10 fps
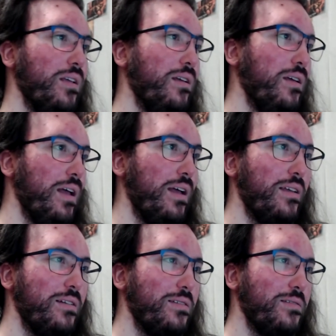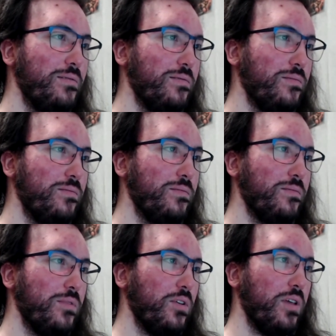And,
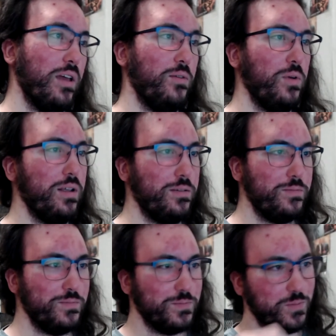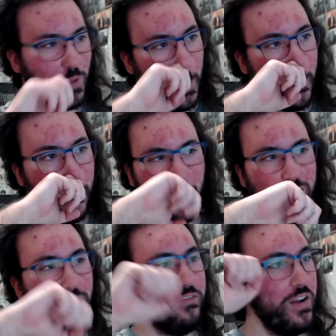okay, well, the
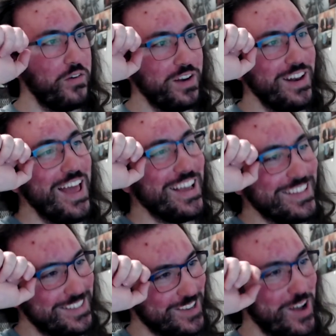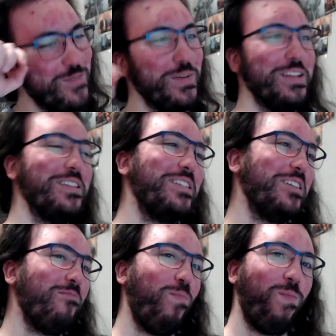very next comment,
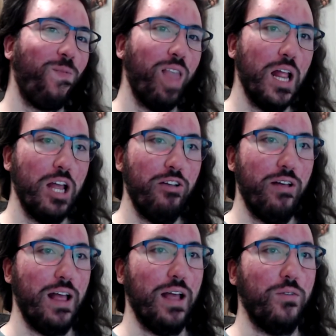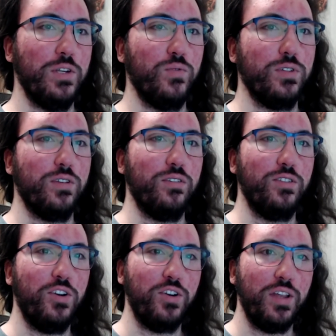which was on
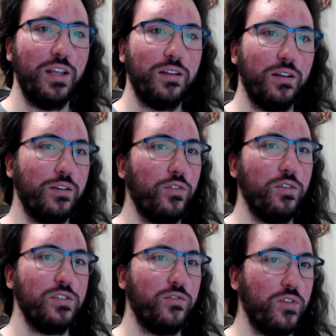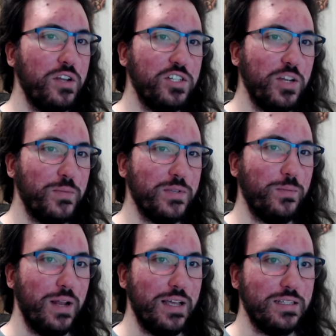Dirty Internet Toys Friendship is
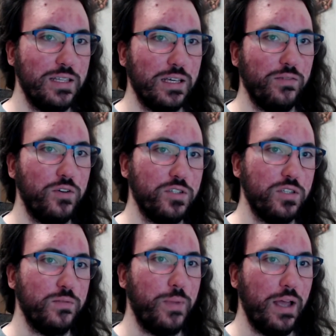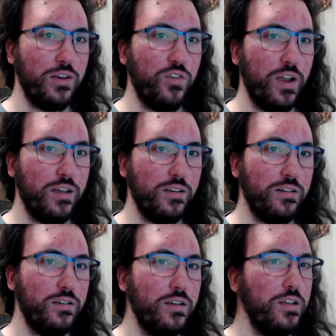Plastic versus Bad Dragon
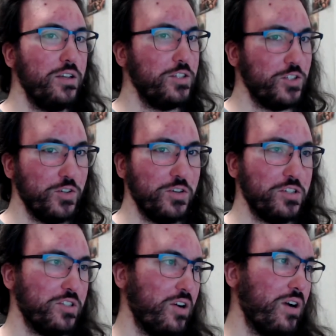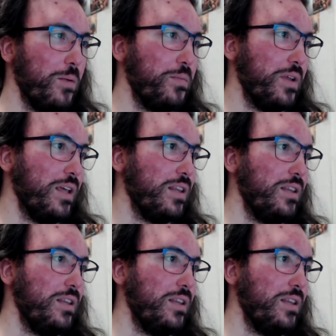Sugar Star Update.